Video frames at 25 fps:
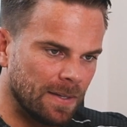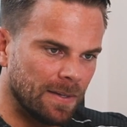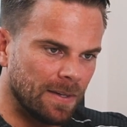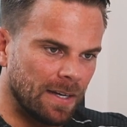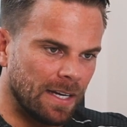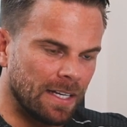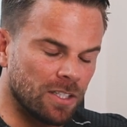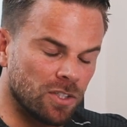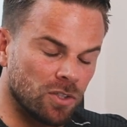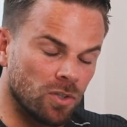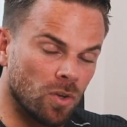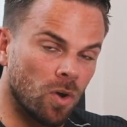
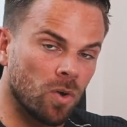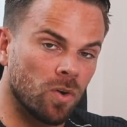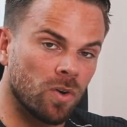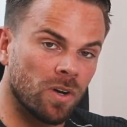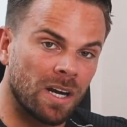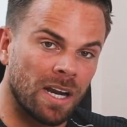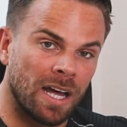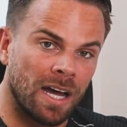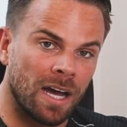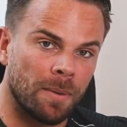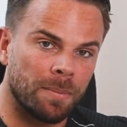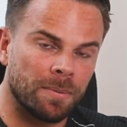it's not
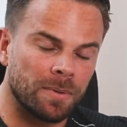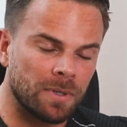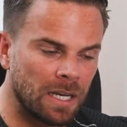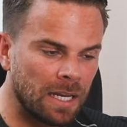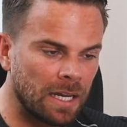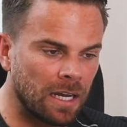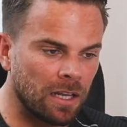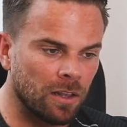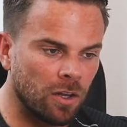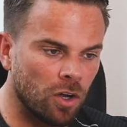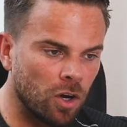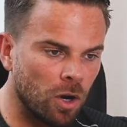going to happen.
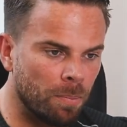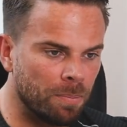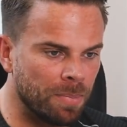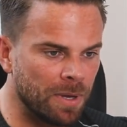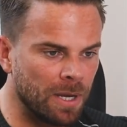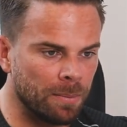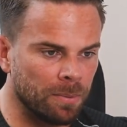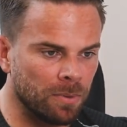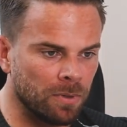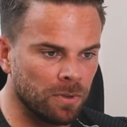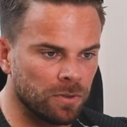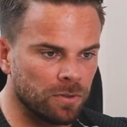Like, a lot of
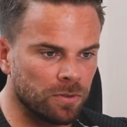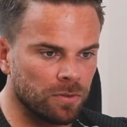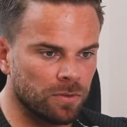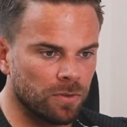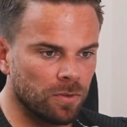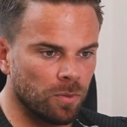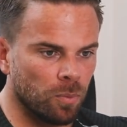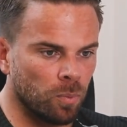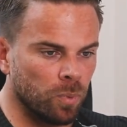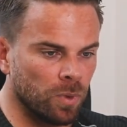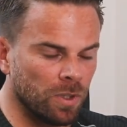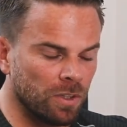people
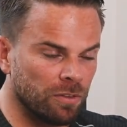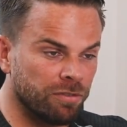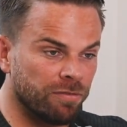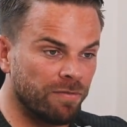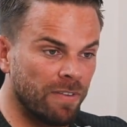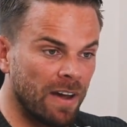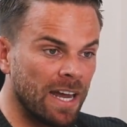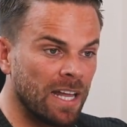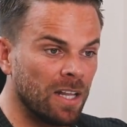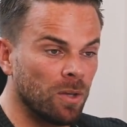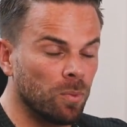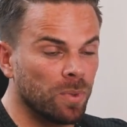will
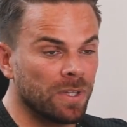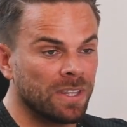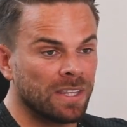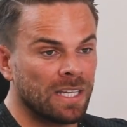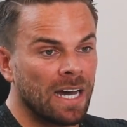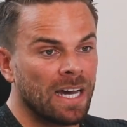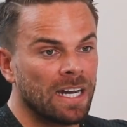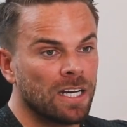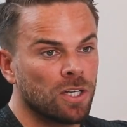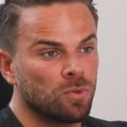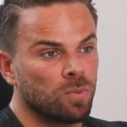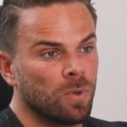fail with
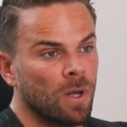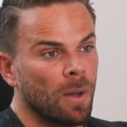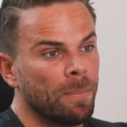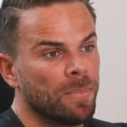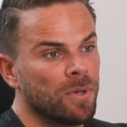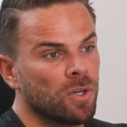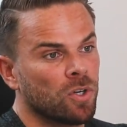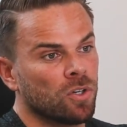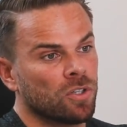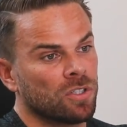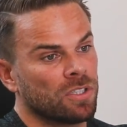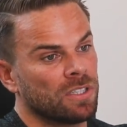that as well,
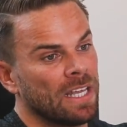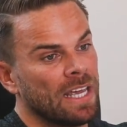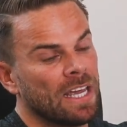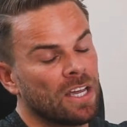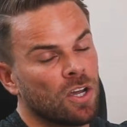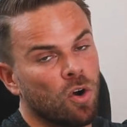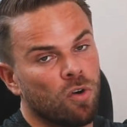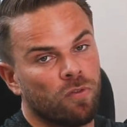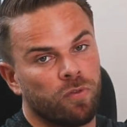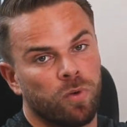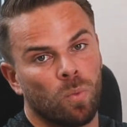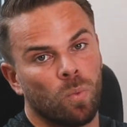because they're
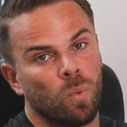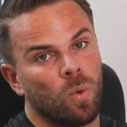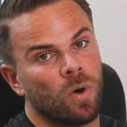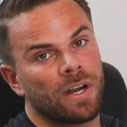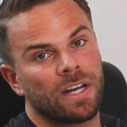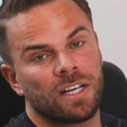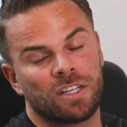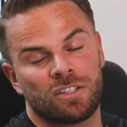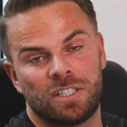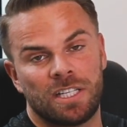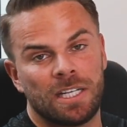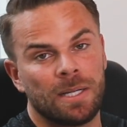going from one
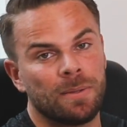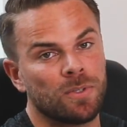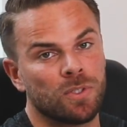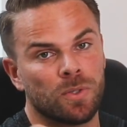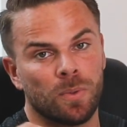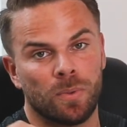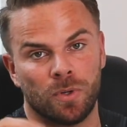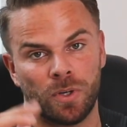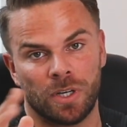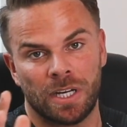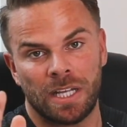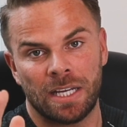extreme
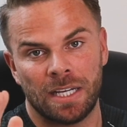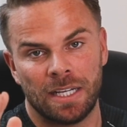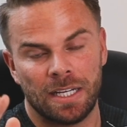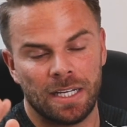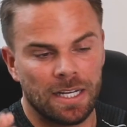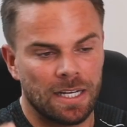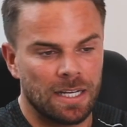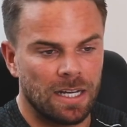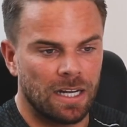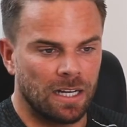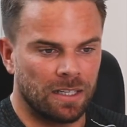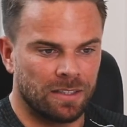to another.
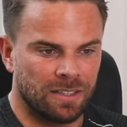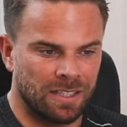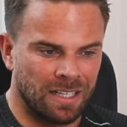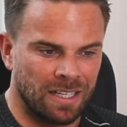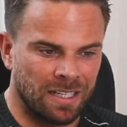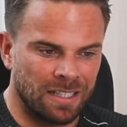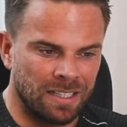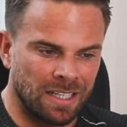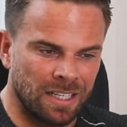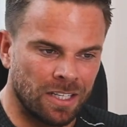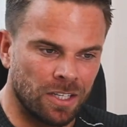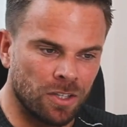
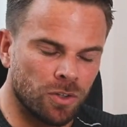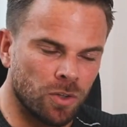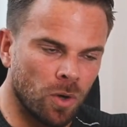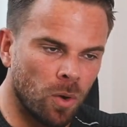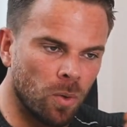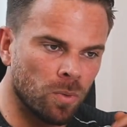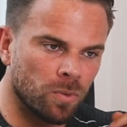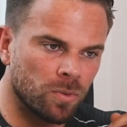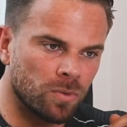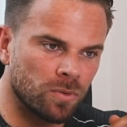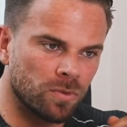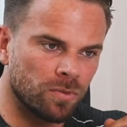And you
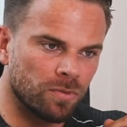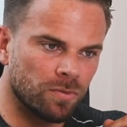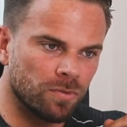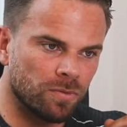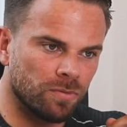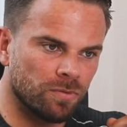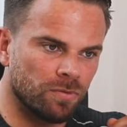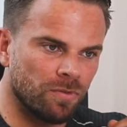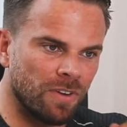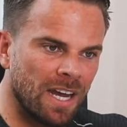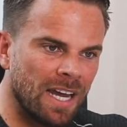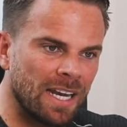don't
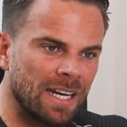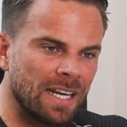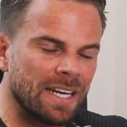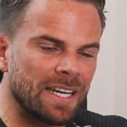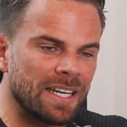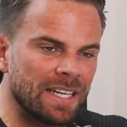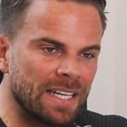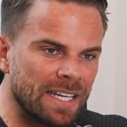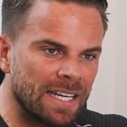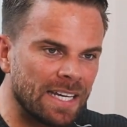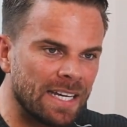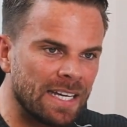really
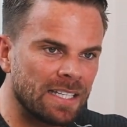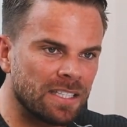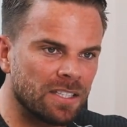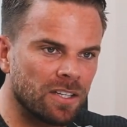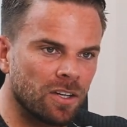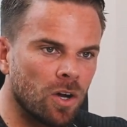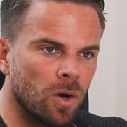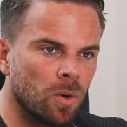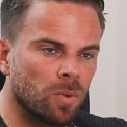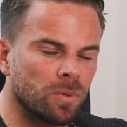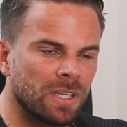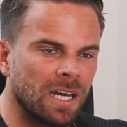need to
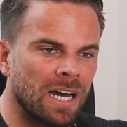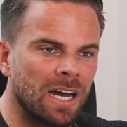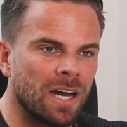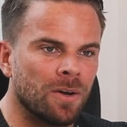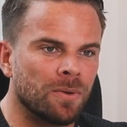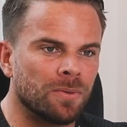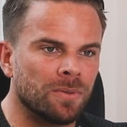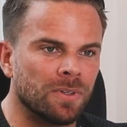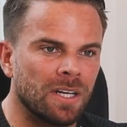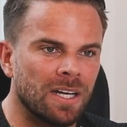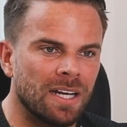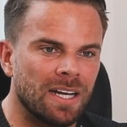go
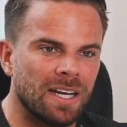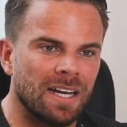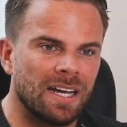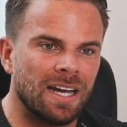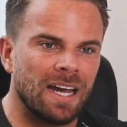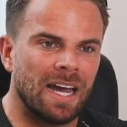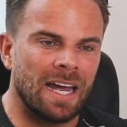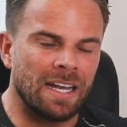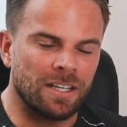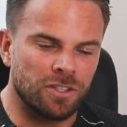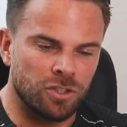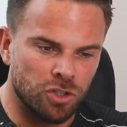down
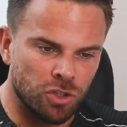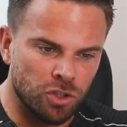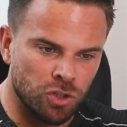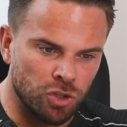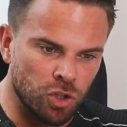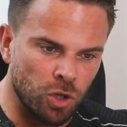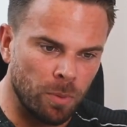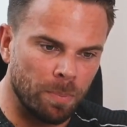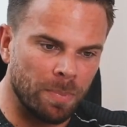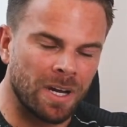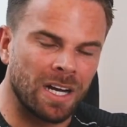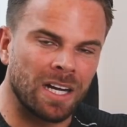a
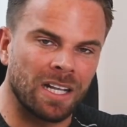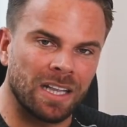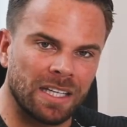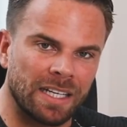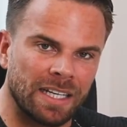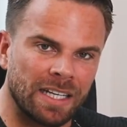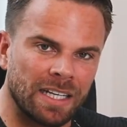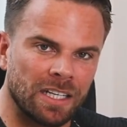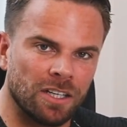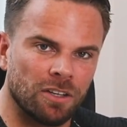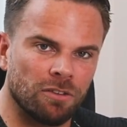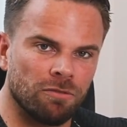super
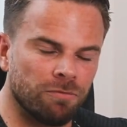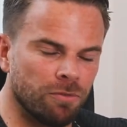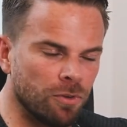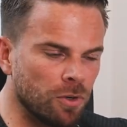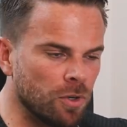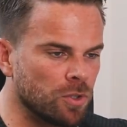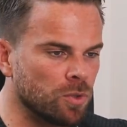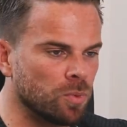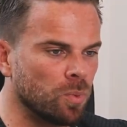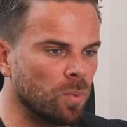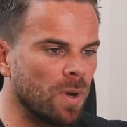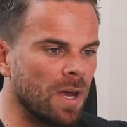clean
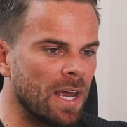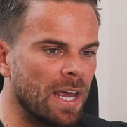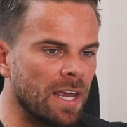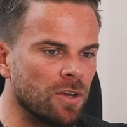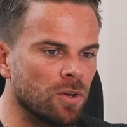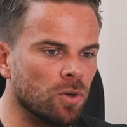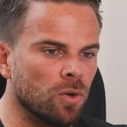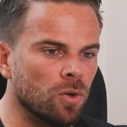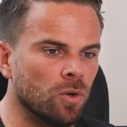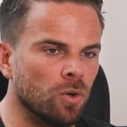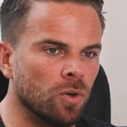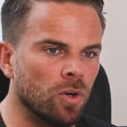route where
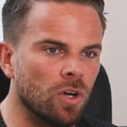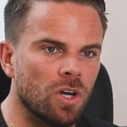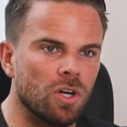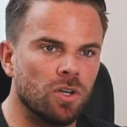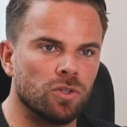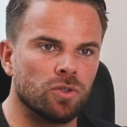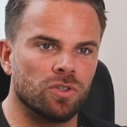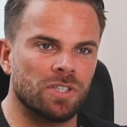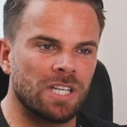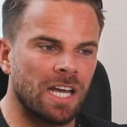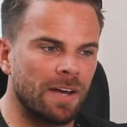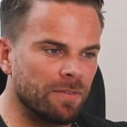you're
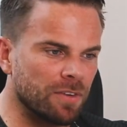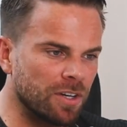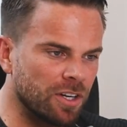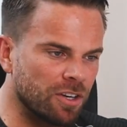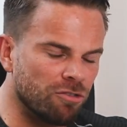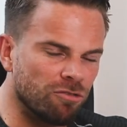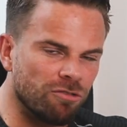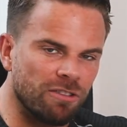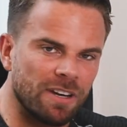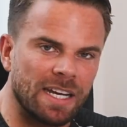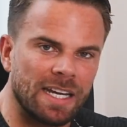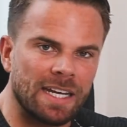just having
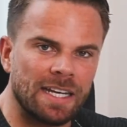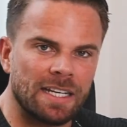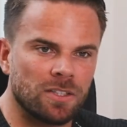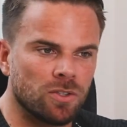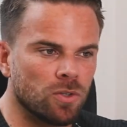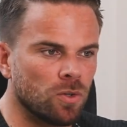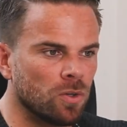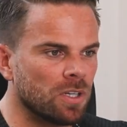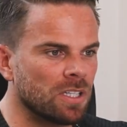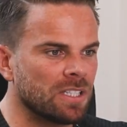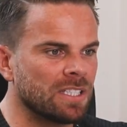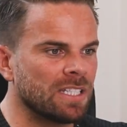greens
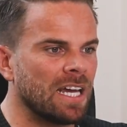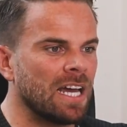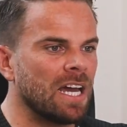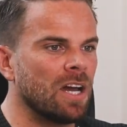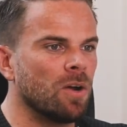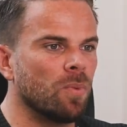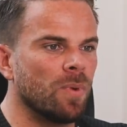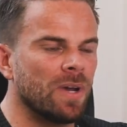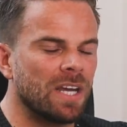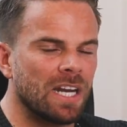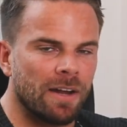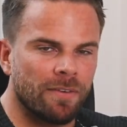all the
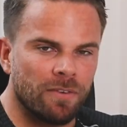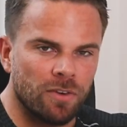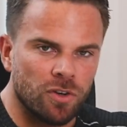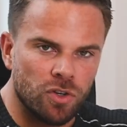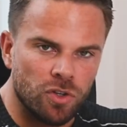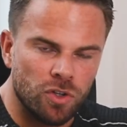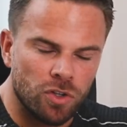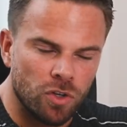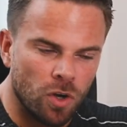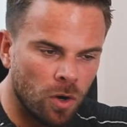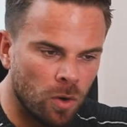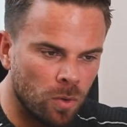time, where you're
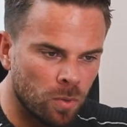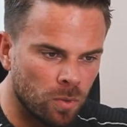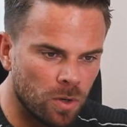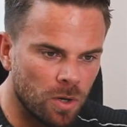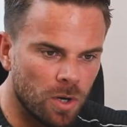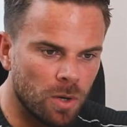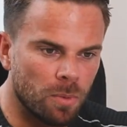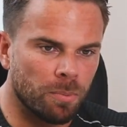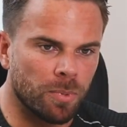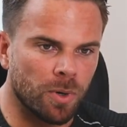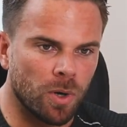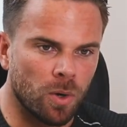having no
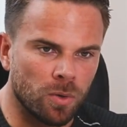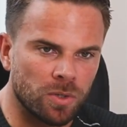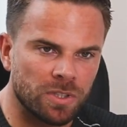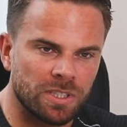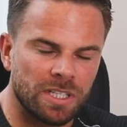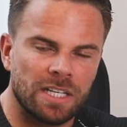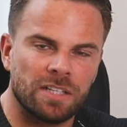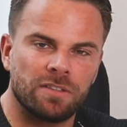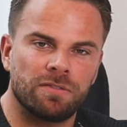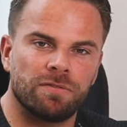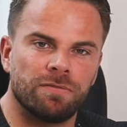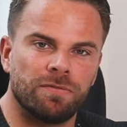
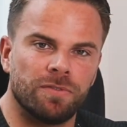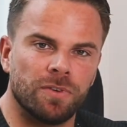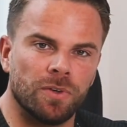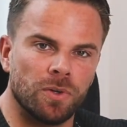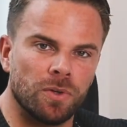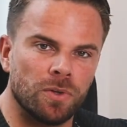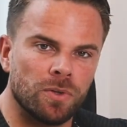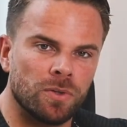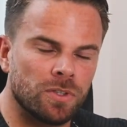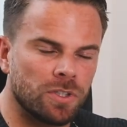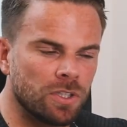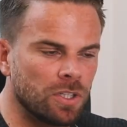processed
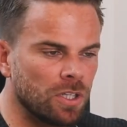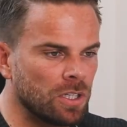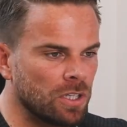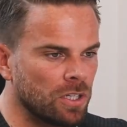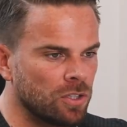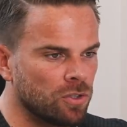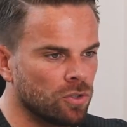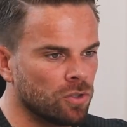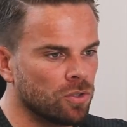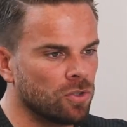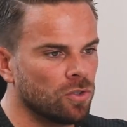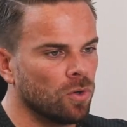foods.
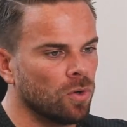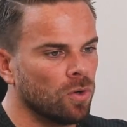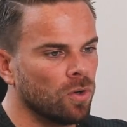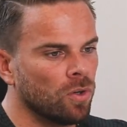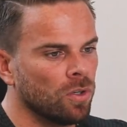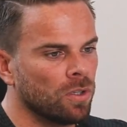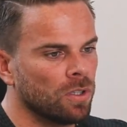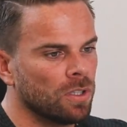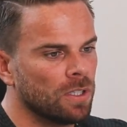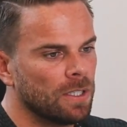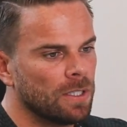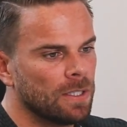It's just
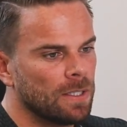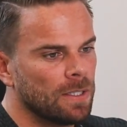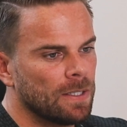all